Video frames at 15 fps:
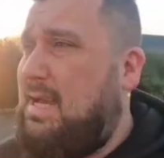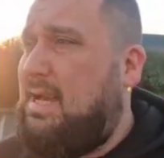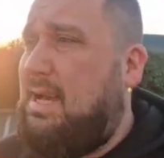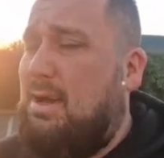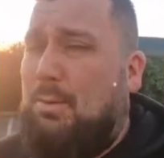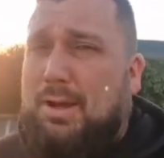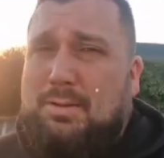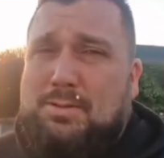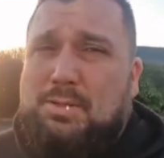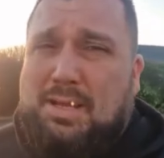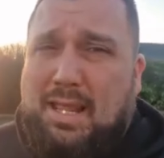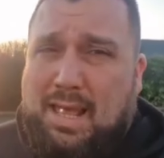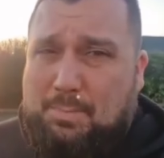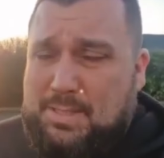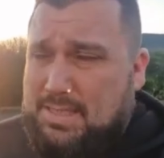welcome to
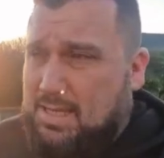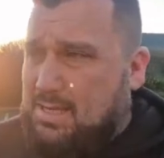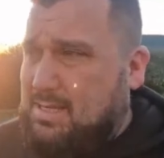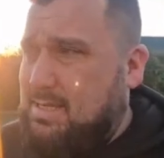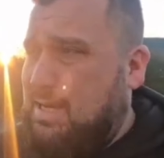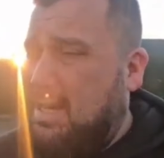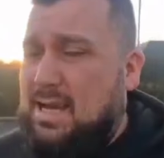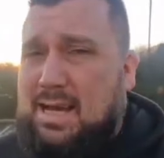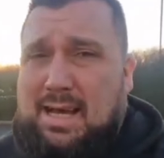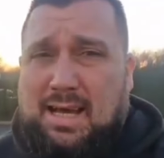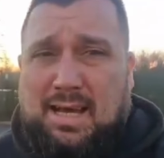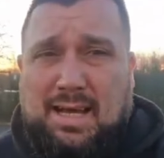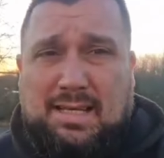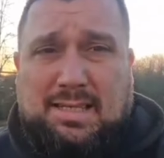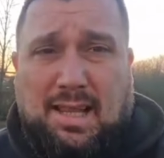another episode.
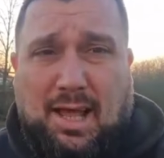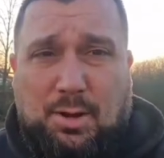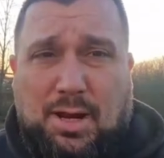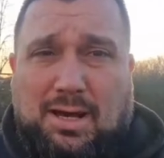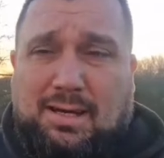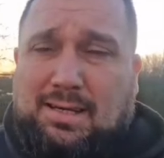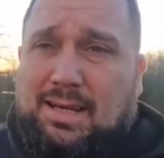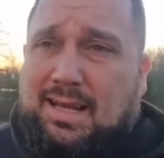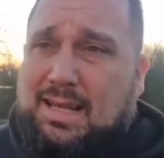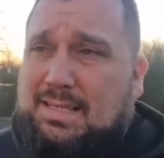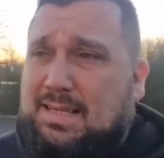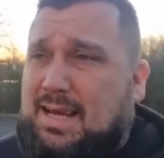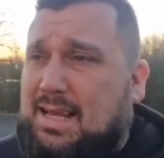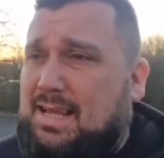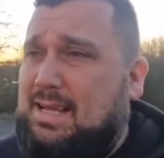It's a loner again
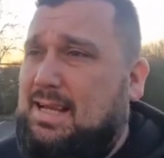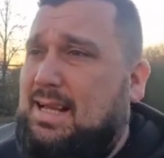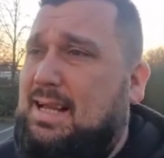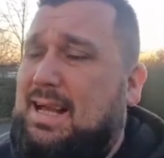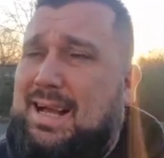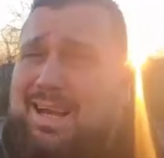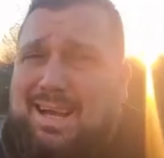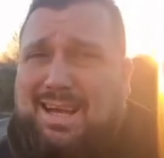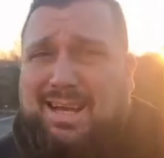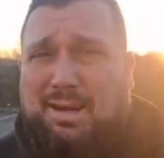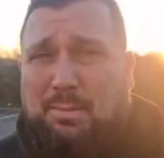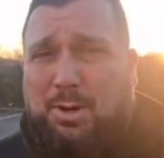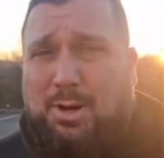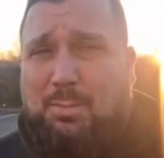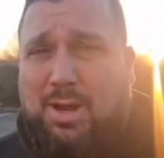today.
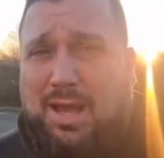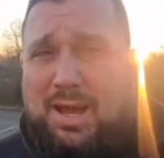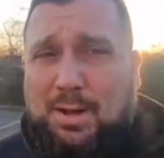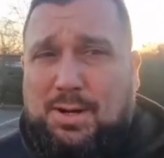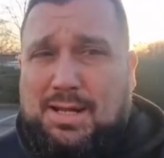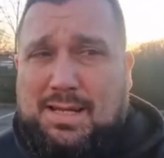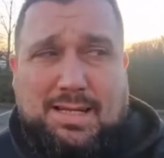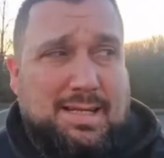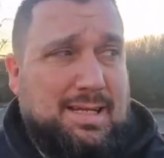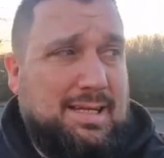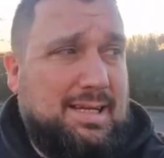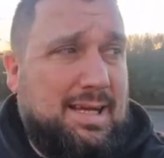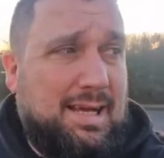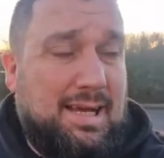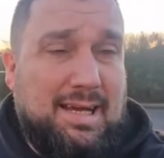I'm all on my own.
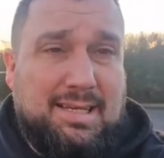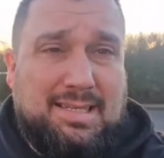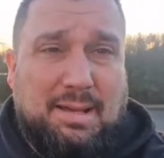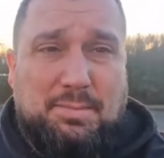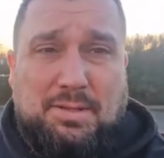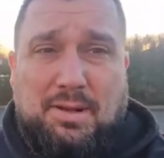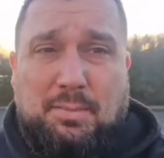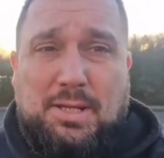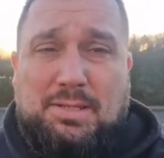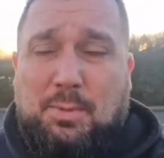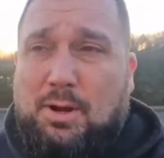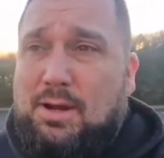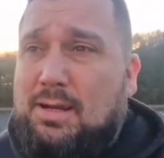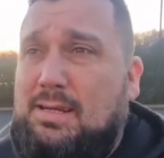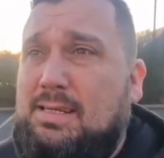Sam's going to be
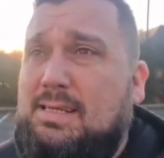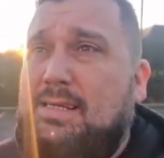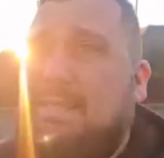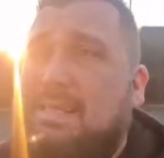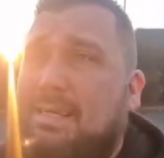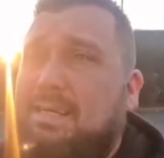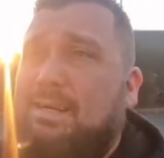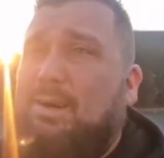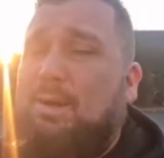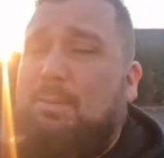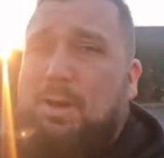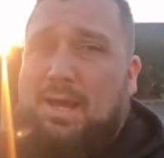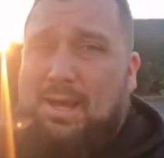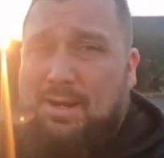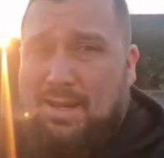tomorrow, all on
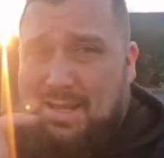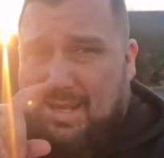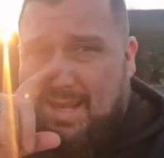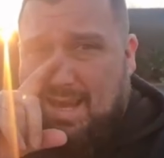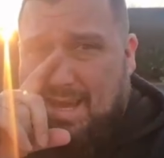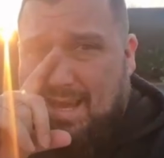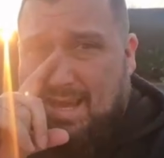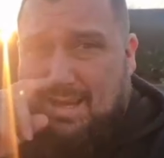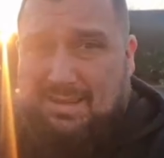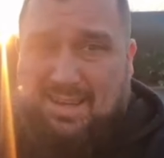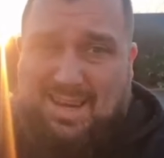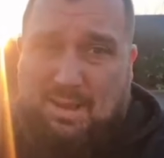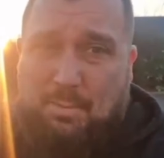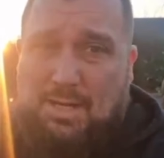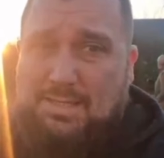my own. I
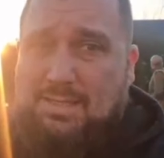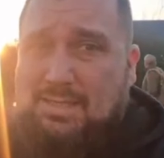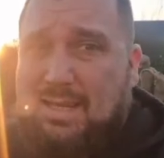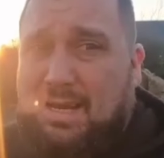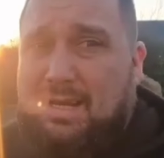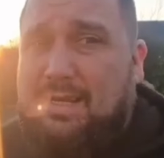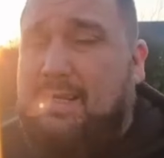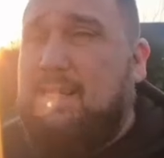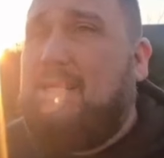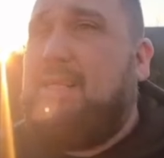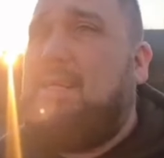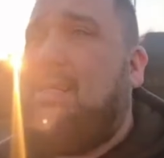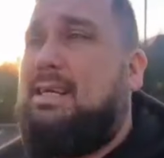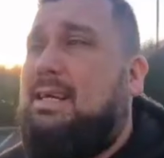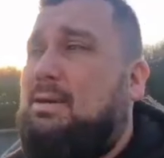don't mind, you know.
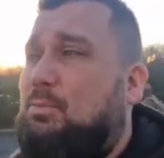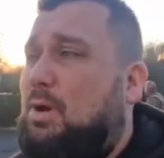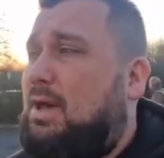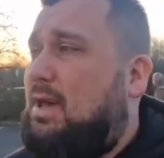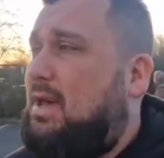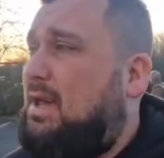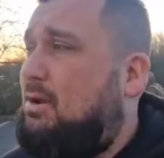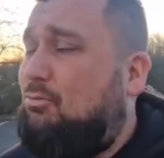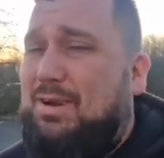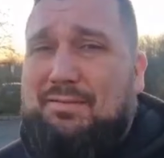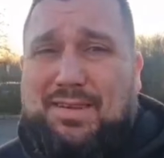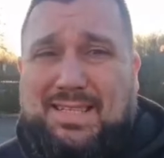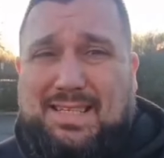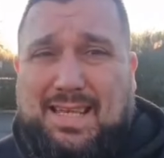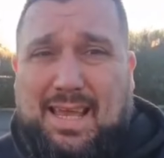We're
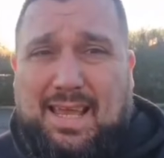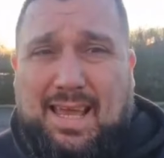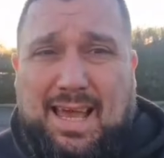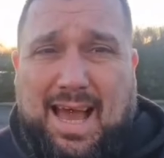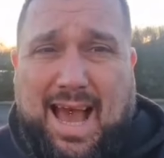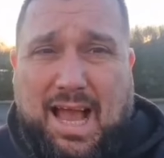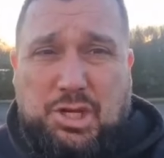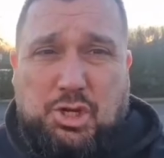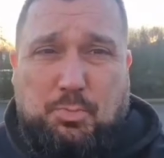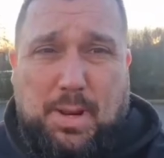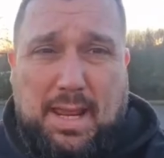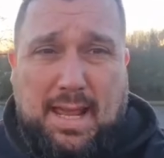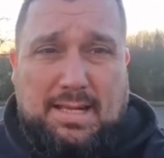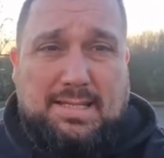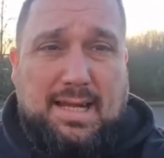revisiting
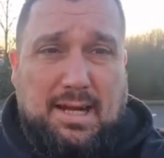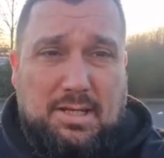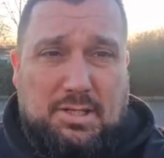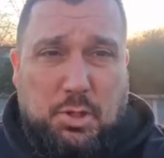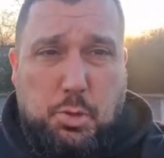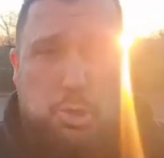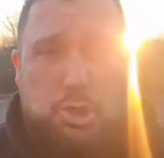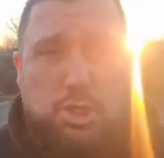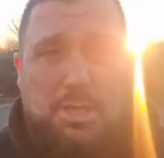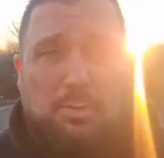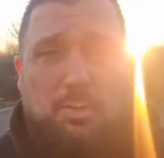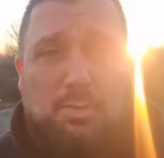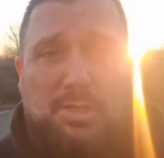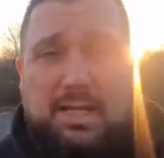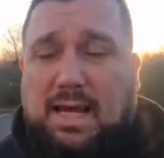Ashby De La Zouch
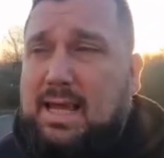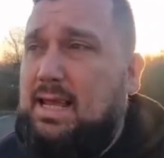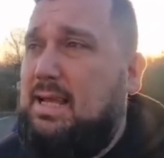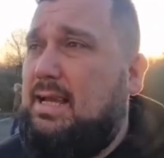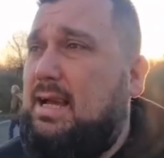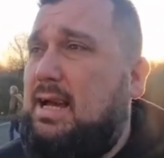today.